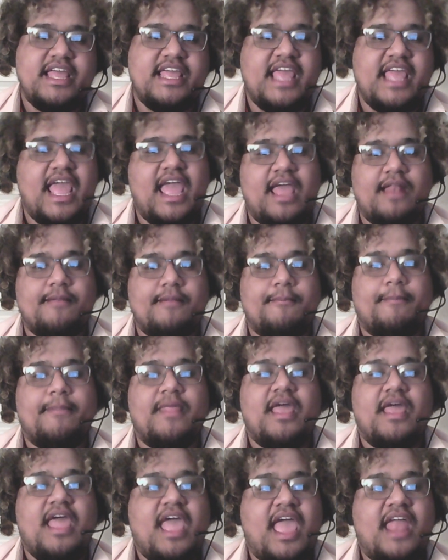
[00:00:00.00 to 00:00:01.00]
can
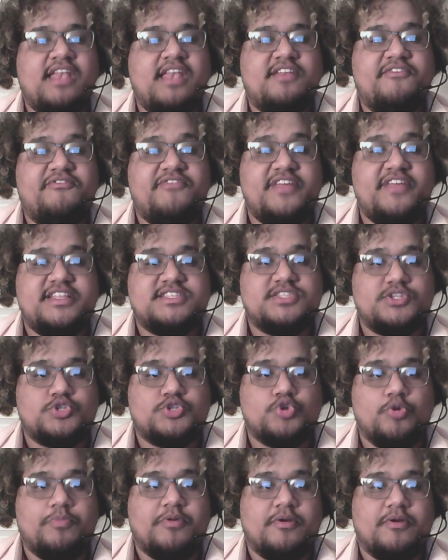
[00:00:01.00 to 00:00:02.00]
and defeats the
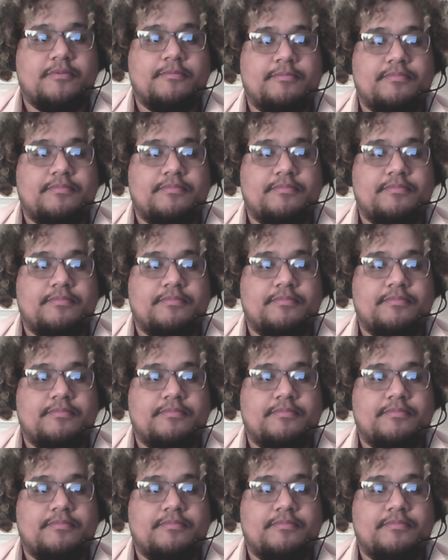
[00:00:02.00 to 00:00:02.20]
trooper.